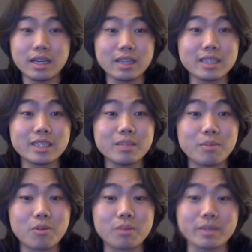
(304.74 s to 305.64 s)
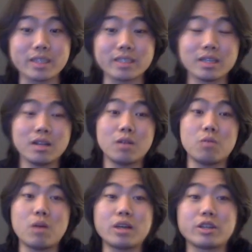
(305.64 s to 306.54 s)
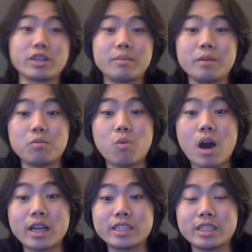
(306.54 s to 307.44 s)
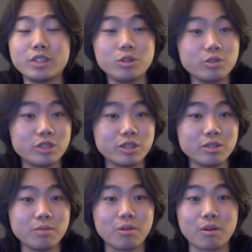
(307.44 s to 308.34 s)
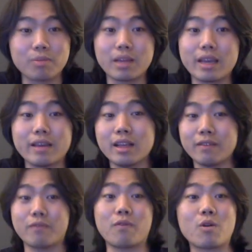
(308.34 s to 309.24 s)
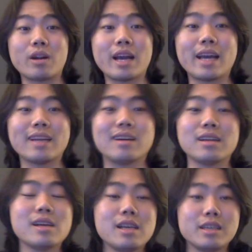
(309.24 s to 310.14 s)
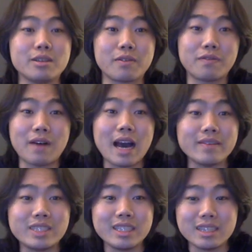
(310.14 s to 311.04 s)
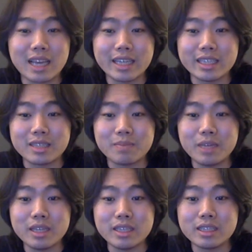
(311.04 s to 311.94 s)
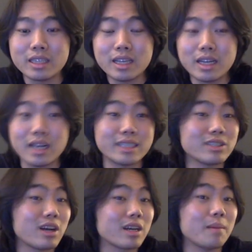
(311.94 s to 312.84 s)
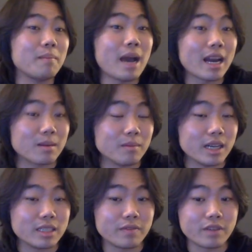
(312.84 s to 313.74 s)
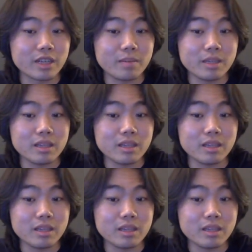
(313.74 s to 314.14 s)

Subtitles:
this is important because while you're going to be watching YouTube or playing Fortnite on your 5G lightning speeds, it's not going to matter much if you're going to be